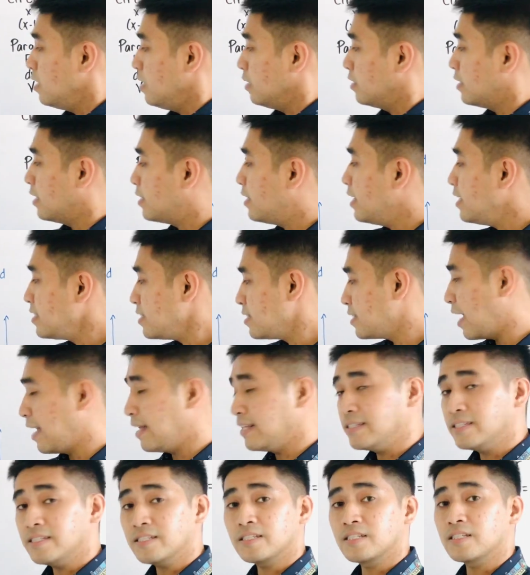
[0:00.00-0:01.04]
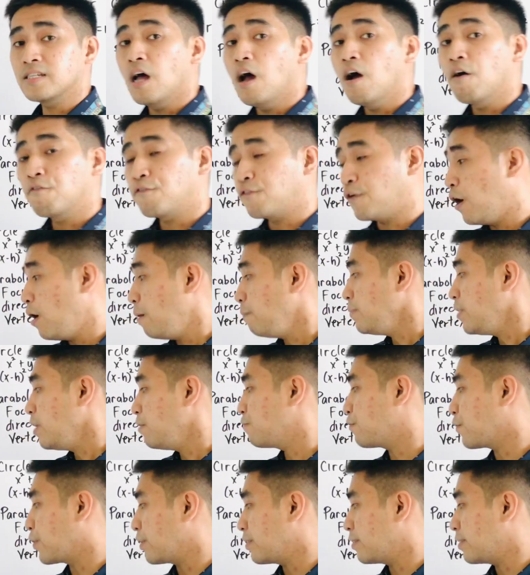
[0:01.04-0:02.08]
The distance from the
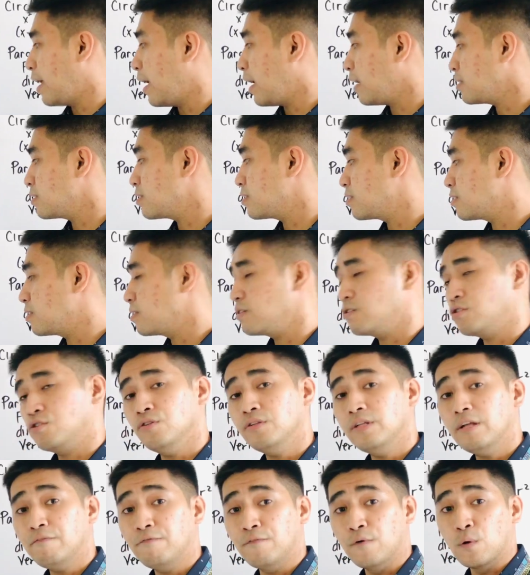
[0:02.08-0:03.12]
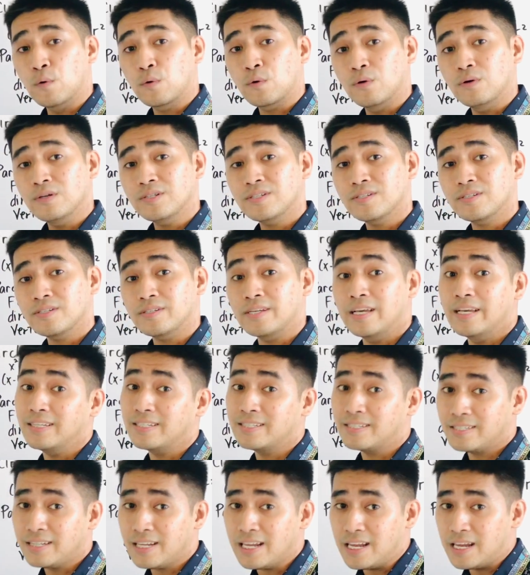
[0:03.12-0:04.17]
vertex to the focus is
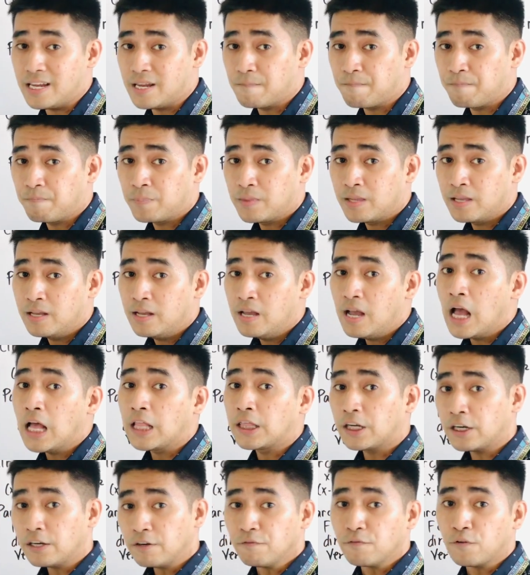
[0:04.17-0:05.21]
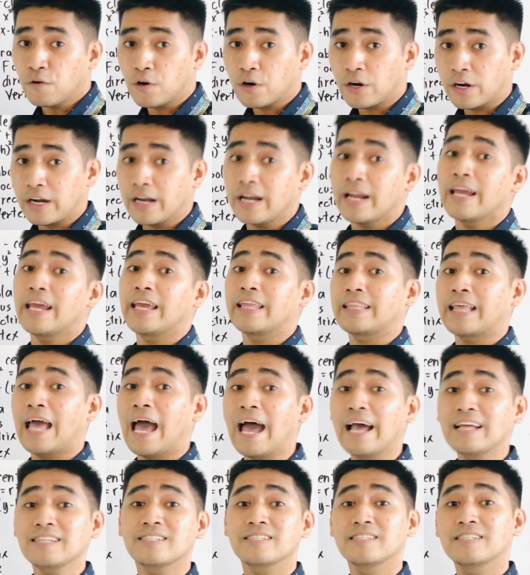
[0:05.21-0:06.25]
C. Therefore, it
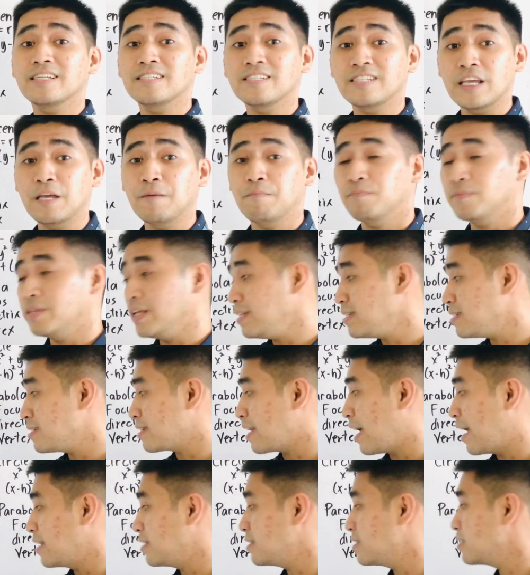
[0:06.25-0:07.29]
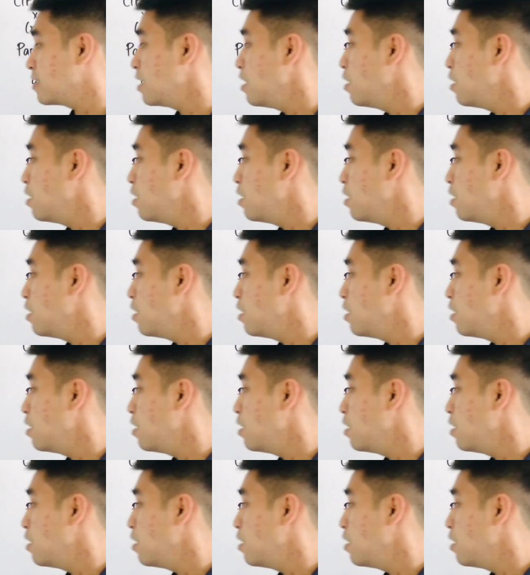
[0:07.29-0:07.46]
has the same distance